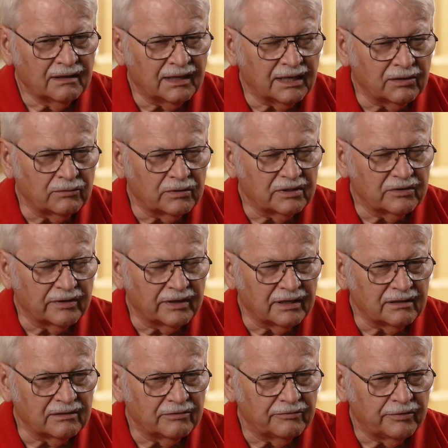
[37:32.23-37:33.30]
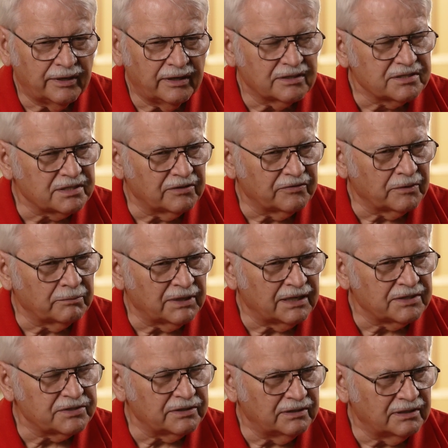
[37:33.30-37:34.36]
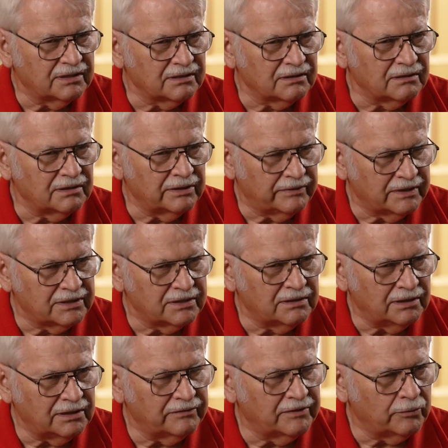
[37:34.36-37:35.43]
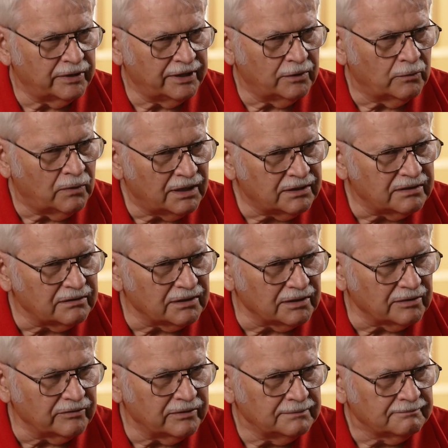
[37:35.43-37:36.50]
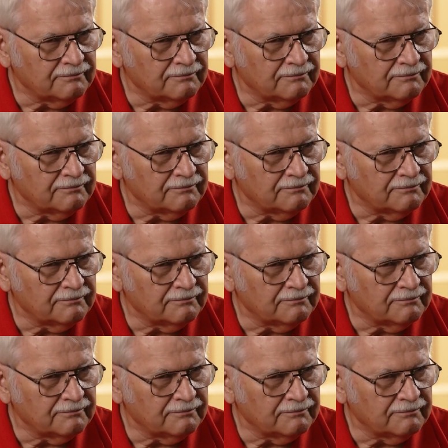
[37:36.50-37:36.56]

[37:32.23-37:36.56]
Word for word: And we're trying to free yourself from that so you can live, it, live the way you want to live.